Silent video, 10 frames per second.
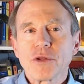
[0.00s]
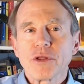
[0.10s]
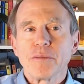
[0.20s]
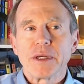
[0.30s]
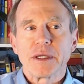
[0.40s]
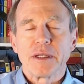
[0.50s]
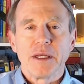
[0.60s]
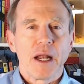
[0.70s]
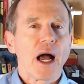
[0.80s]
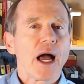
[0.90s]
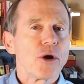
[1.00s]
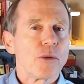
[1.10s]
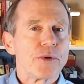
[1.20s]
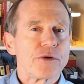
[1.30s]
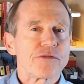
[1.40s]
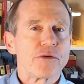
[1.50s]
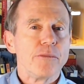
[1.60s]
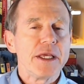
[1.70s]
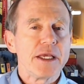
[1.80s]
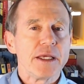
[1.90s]
been an eye-opener for
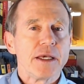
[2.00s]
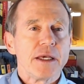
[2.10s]
me,